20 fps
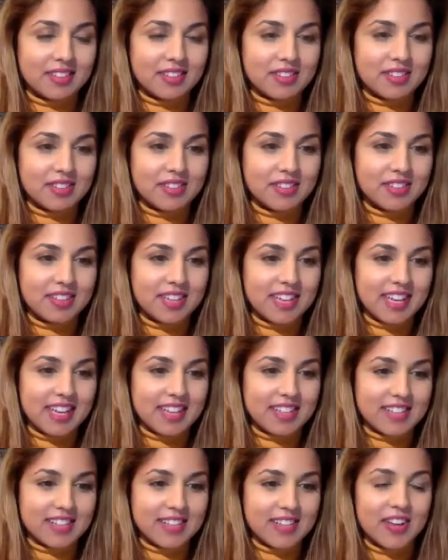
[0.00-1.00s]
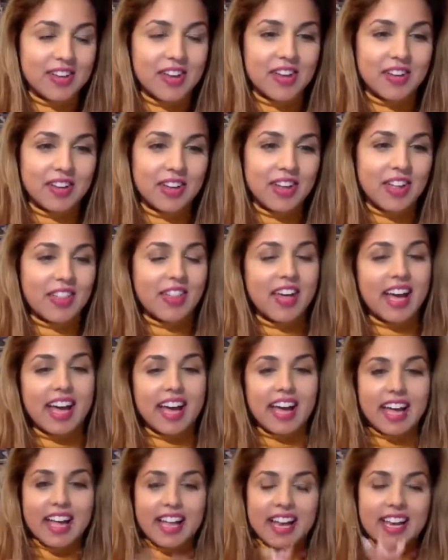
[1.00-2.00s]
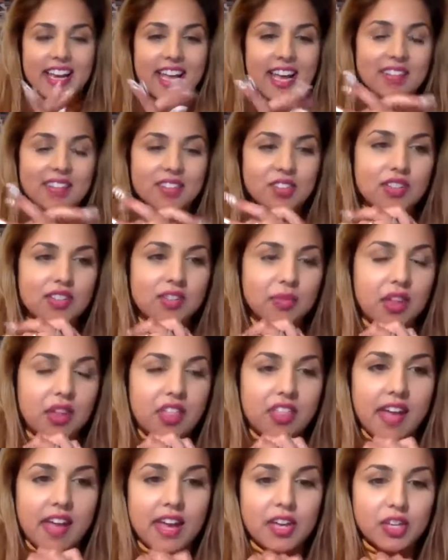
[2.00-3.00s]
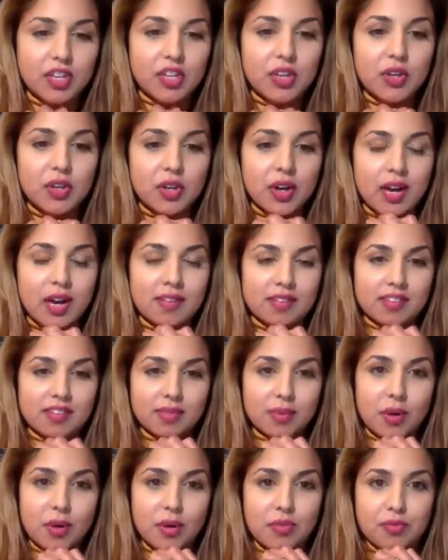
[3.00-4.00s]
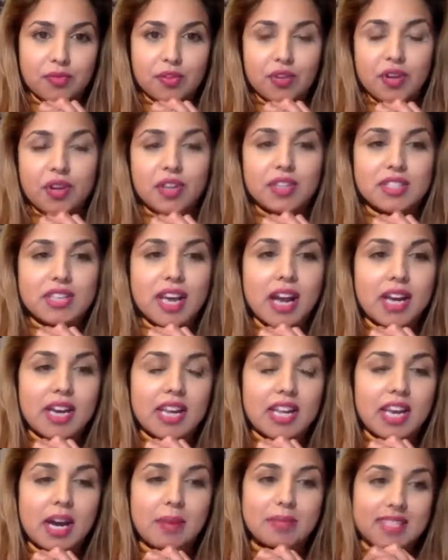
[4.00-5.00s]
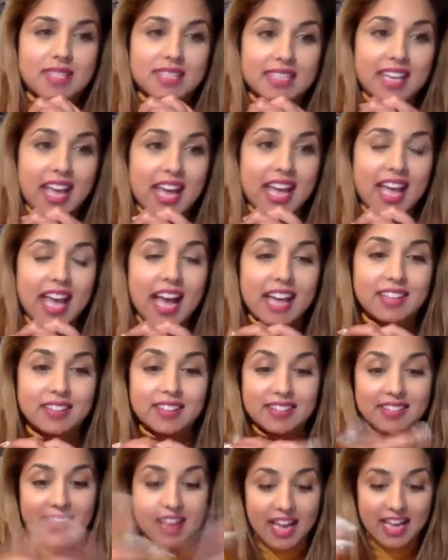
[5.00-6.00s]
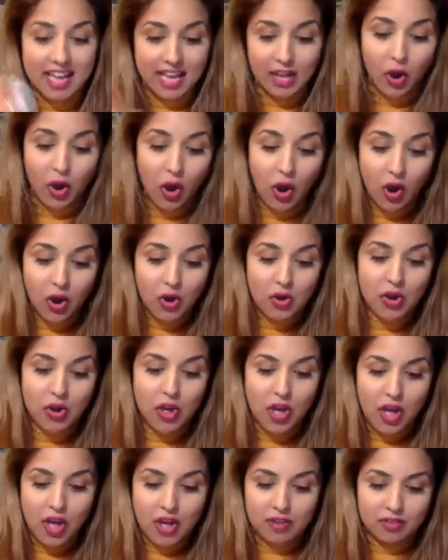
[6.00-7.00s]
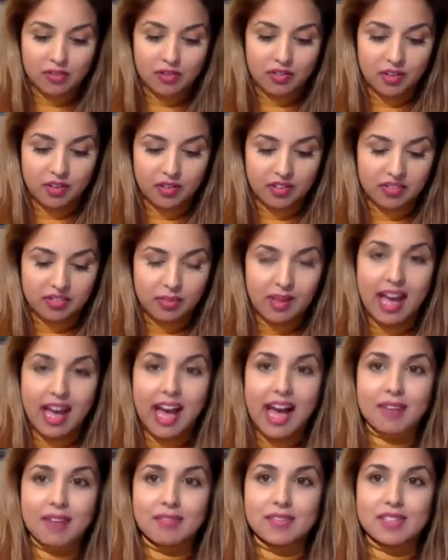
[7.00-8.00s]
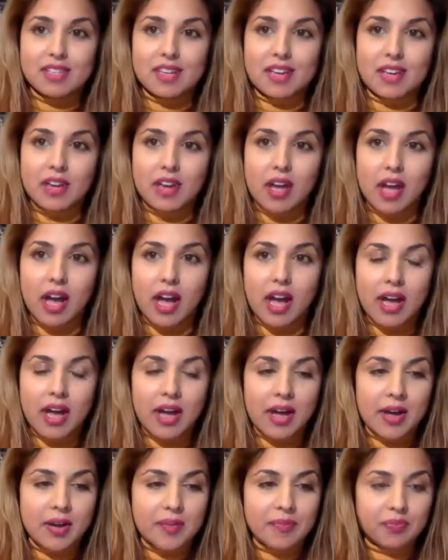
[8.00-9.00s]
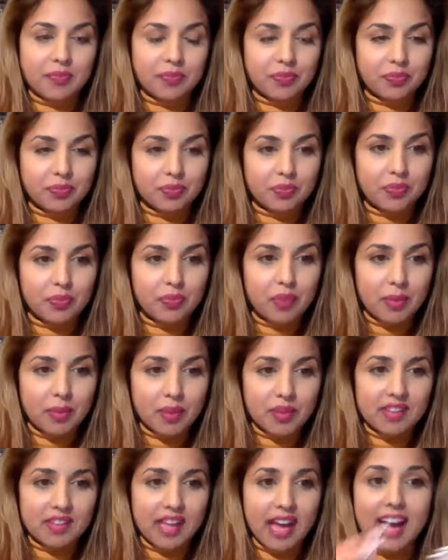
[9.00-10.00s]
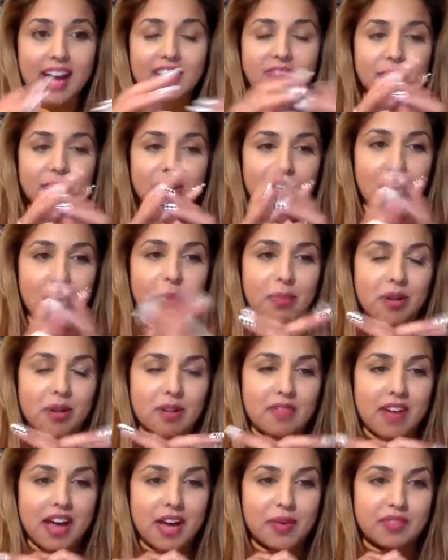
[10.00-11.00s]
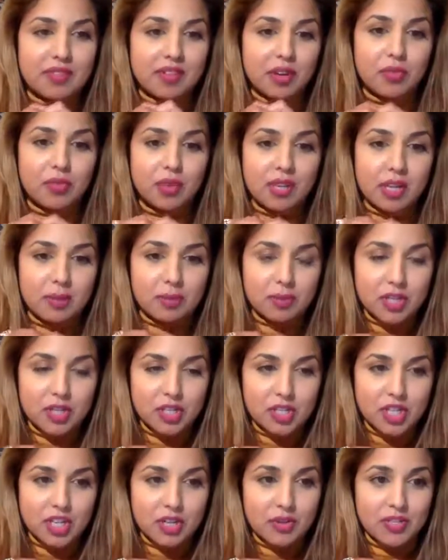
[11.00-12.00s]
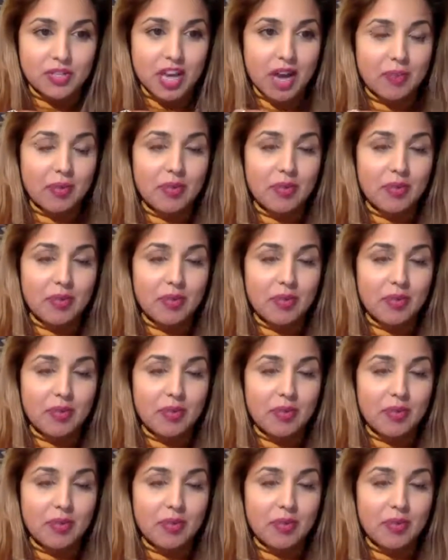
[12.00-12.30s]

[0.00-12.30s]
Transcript: Sheesh, look at that. Ladies and gentlemen, I want to thank you guys as well for turning up today and staying on for as long as we have done, because it has been a couple of hours. I really appreciate your time.